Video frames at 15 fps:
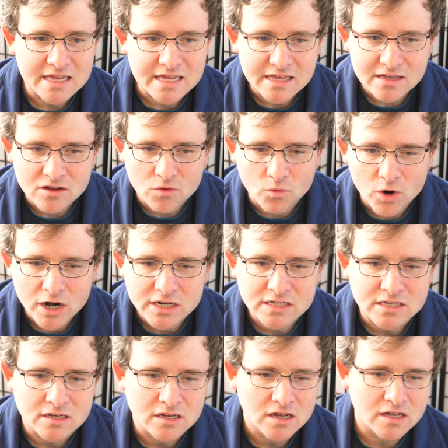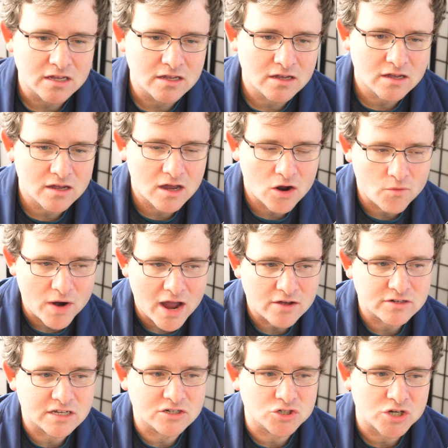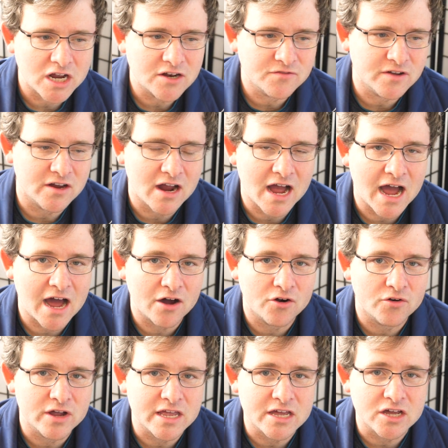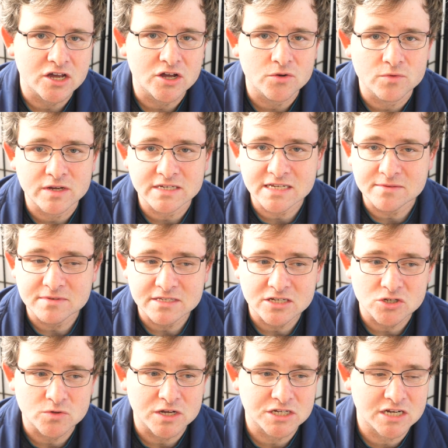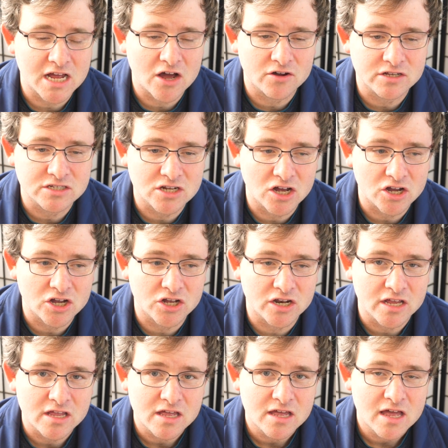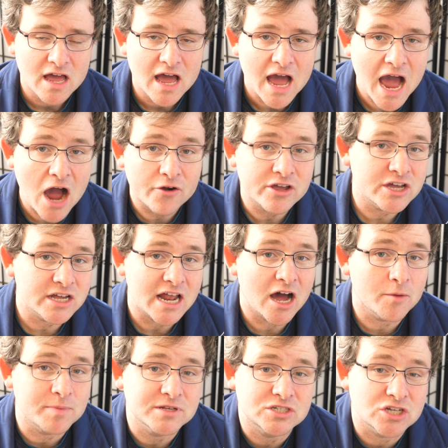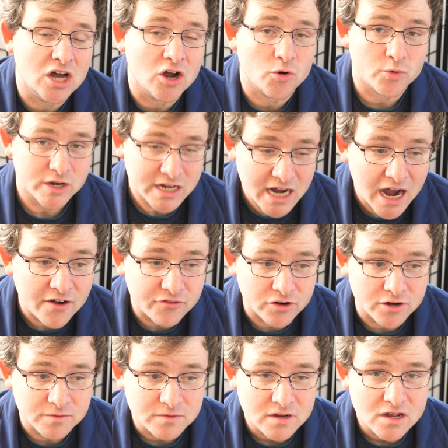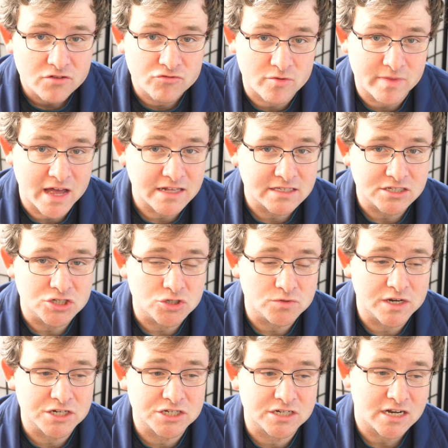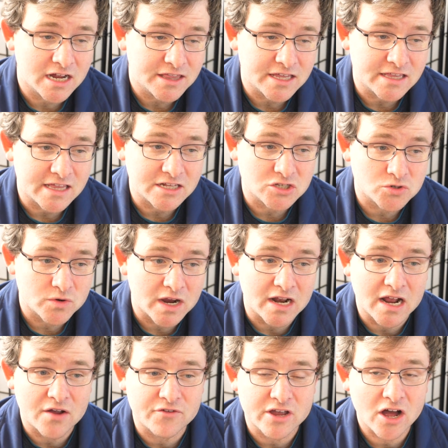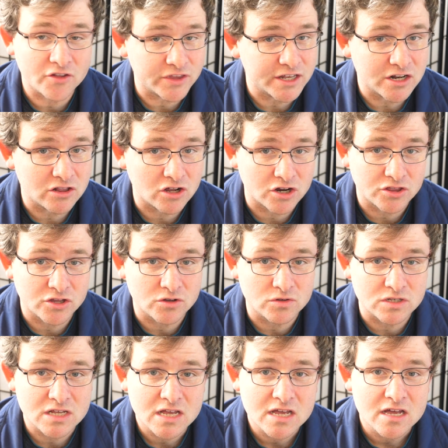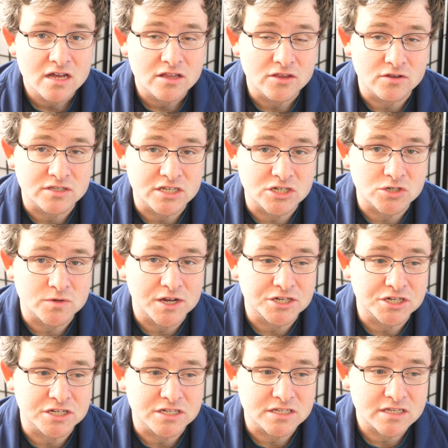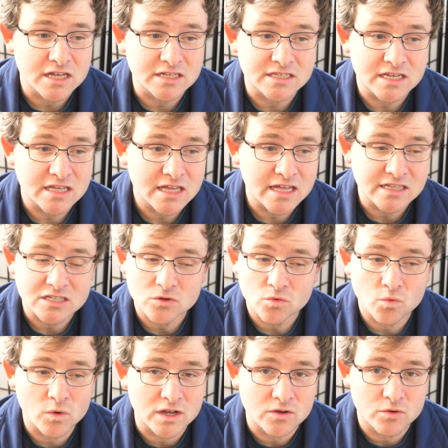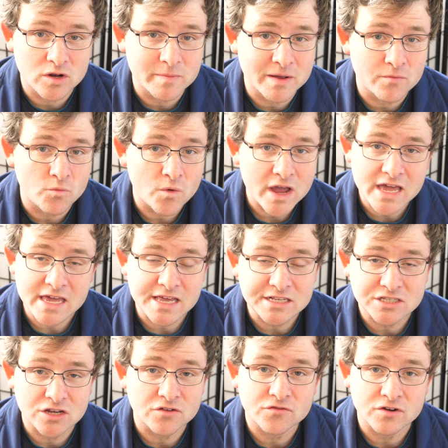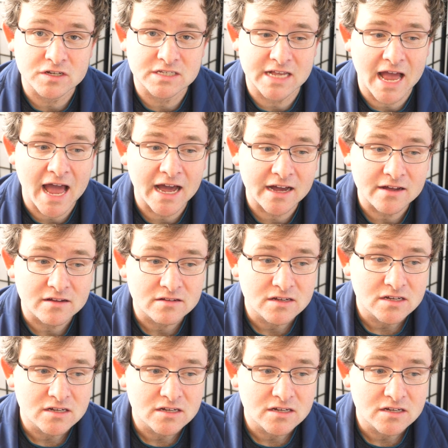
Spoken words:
he worked around and tried to figure out how he could redeem the situation, how he could help his dog recover from that situation. And I think that's great, and we all need to learn those situations, because it's what would have been way easier for Zak